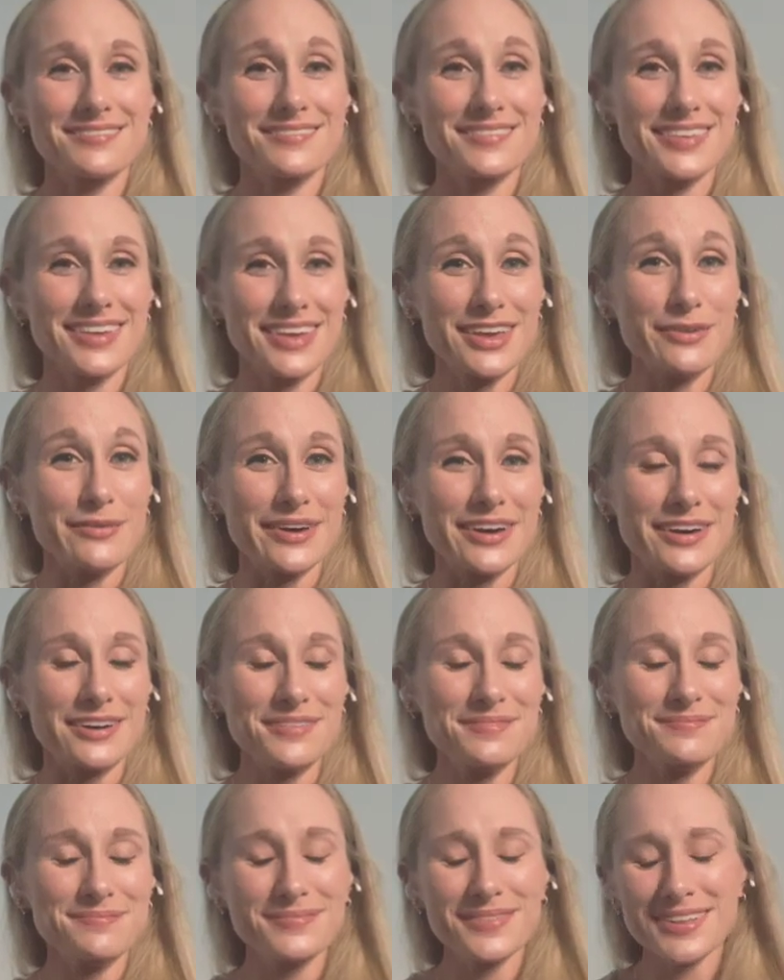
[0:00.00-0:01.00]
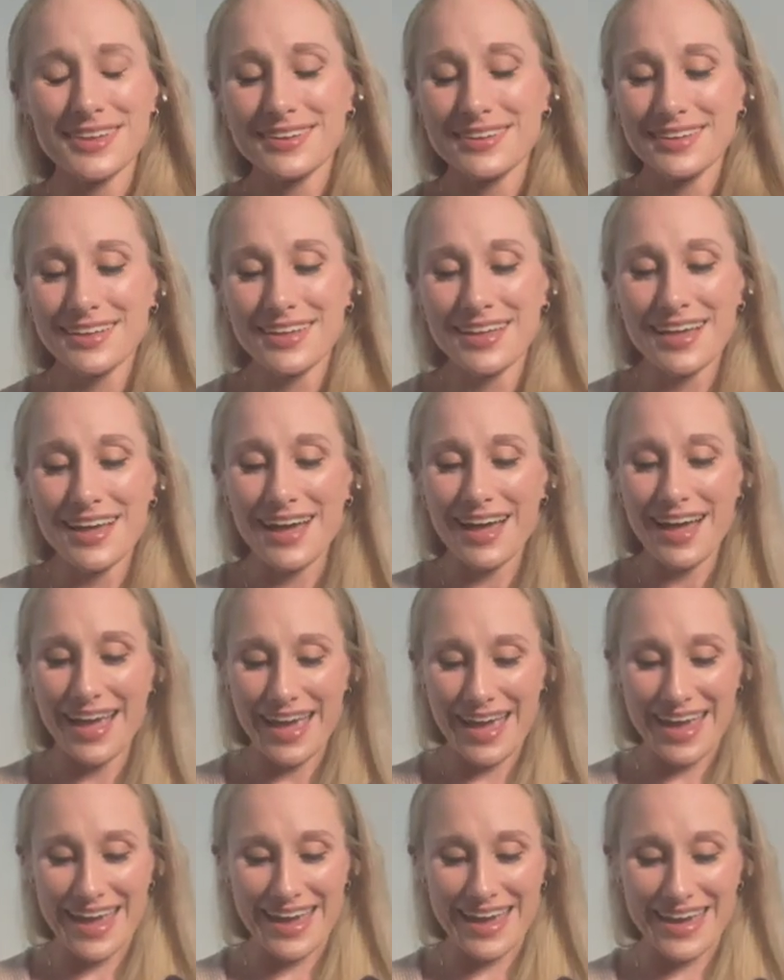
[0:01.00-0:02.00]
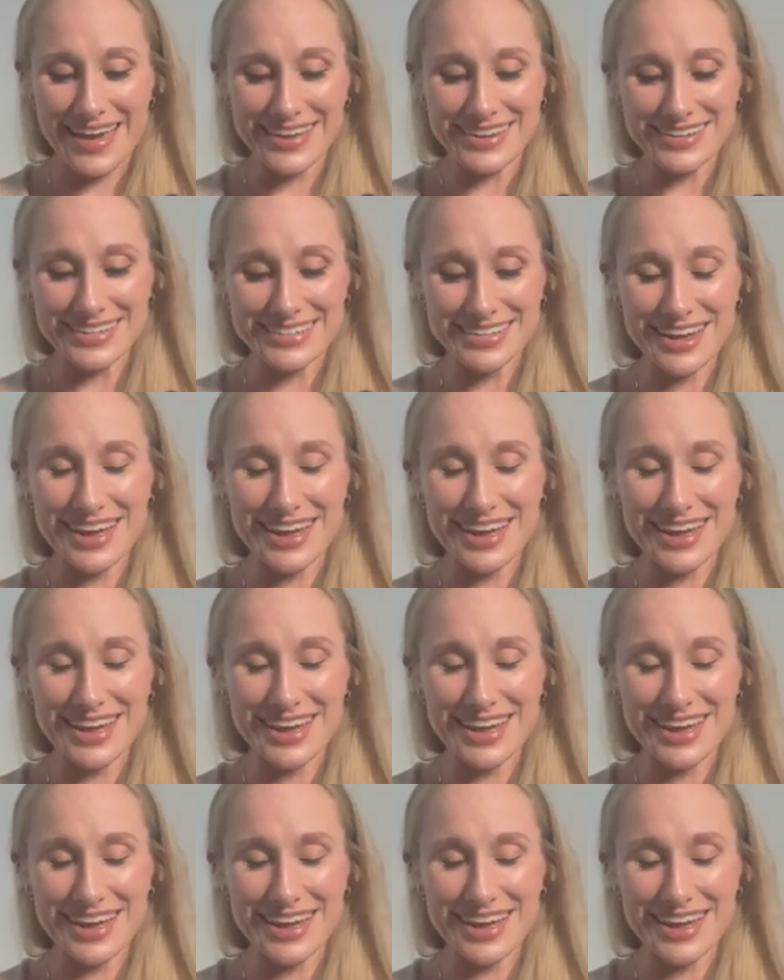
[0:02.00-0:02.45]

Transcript: he will. And